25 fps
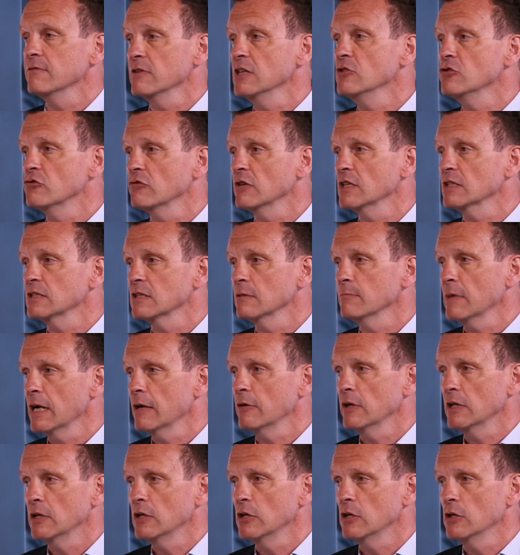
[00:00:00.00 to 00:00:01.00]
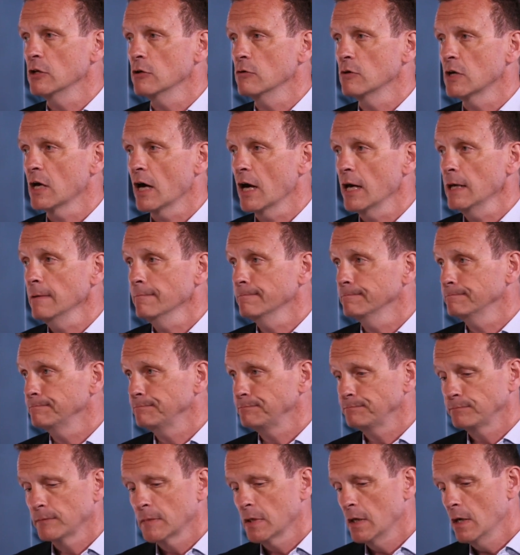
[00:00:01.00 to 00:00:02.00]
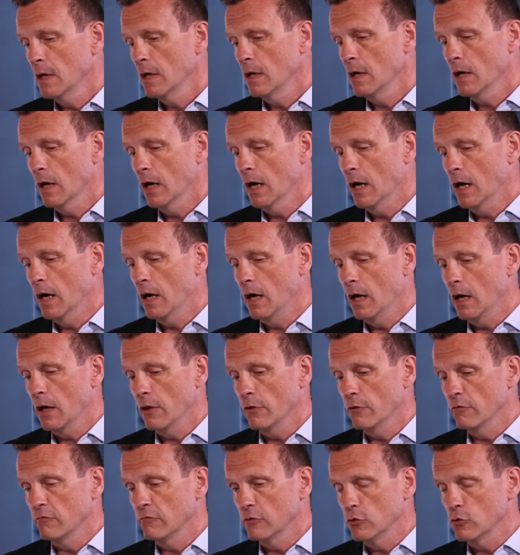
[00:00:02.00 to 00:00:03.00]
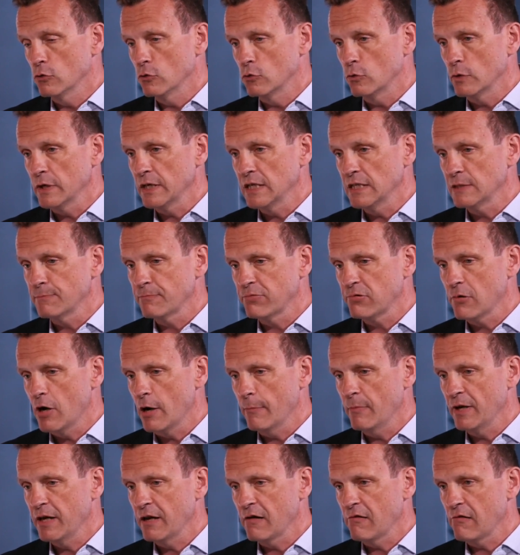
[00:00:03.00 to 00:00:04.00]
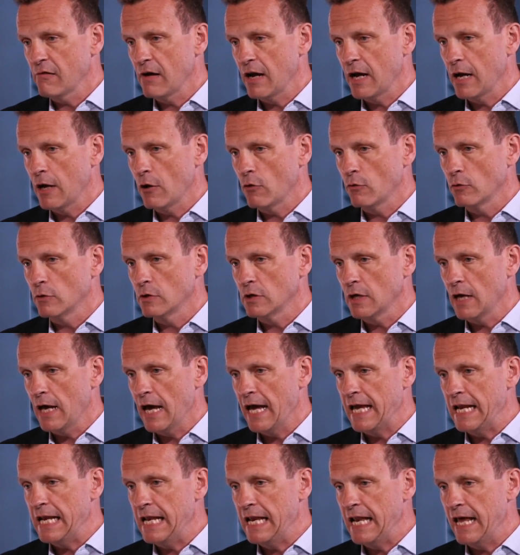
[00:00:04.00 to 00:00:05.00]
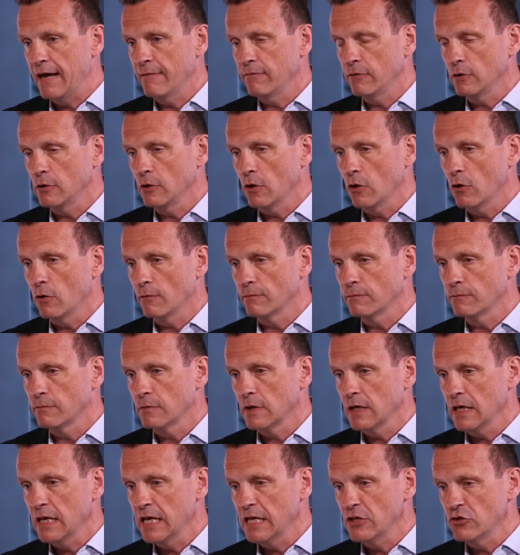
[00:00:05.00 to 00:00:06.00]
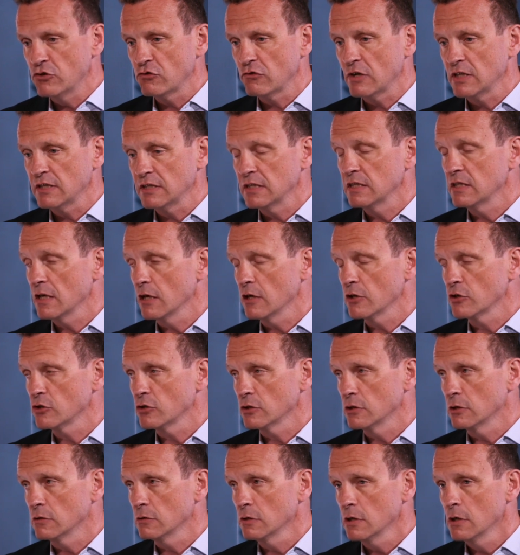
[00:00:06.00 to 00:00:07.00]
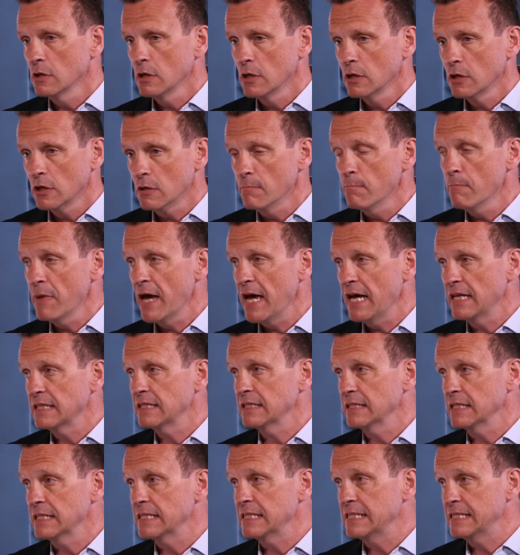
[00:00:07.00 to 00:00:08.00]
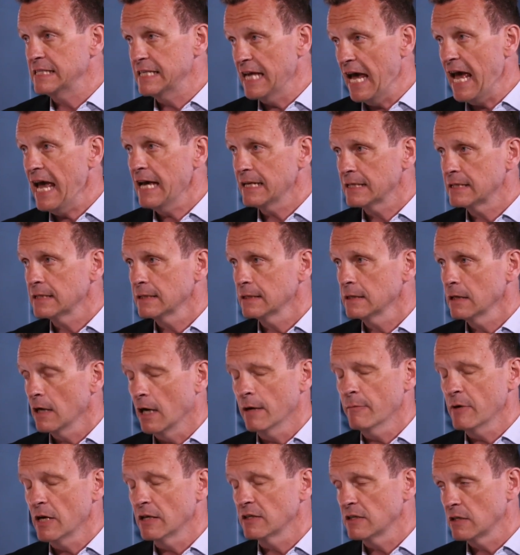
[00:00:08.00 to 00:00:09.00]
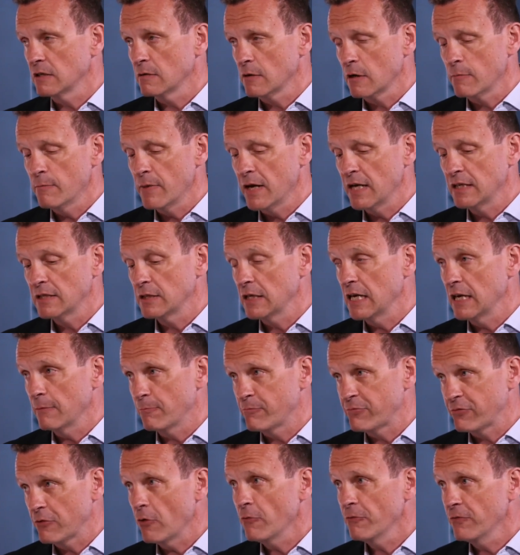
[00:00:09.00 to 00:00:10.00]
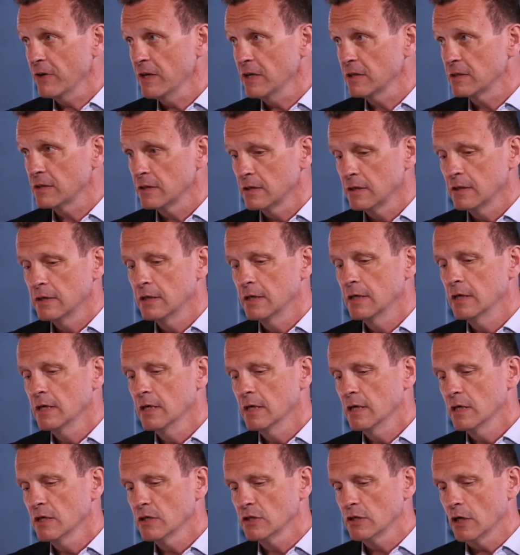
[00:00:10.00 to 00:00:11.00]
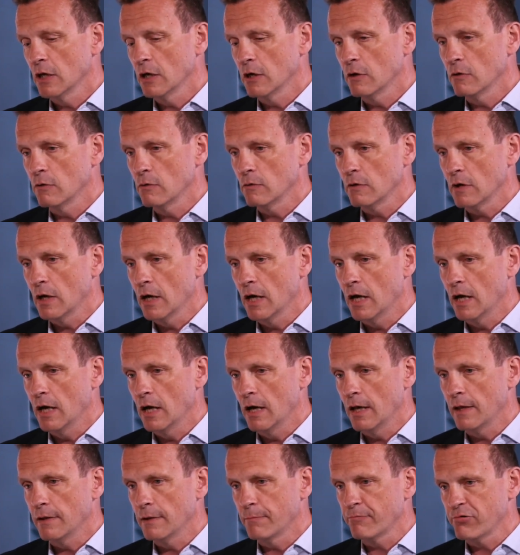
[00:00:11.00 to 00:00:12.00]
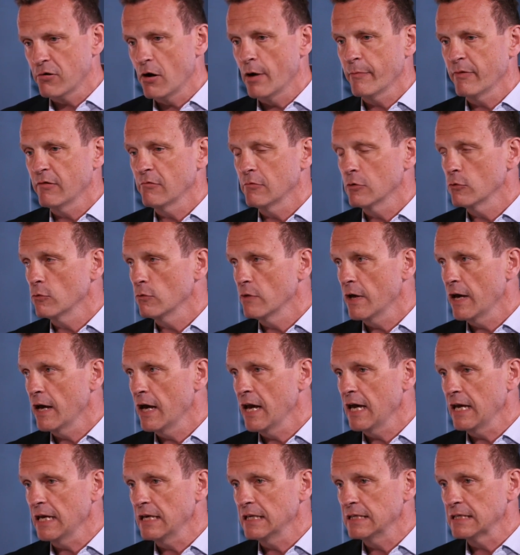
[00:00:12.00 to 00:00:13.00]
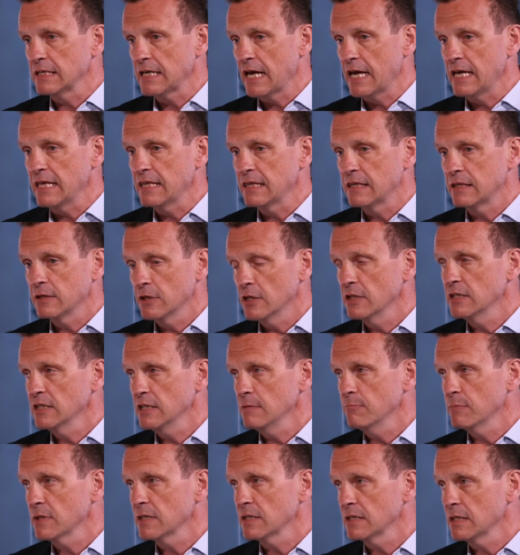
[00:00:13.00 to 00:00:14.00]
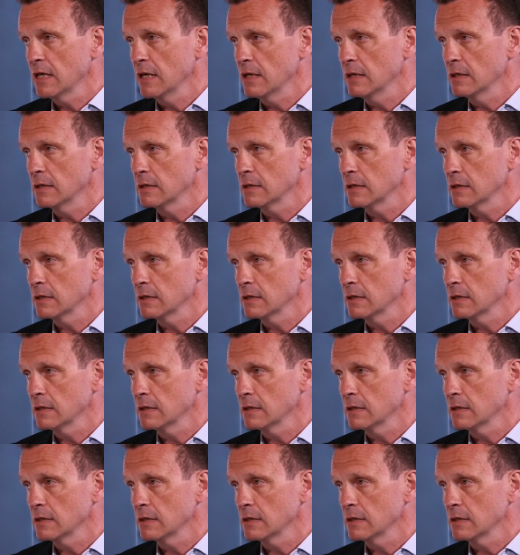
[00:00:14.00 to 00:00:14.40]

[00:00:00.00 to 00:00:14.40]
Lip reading: interest amount in the UK. The rule is primarily around a level of interest deduction compared to debt, compared to profit. So the primary rule there is a 30%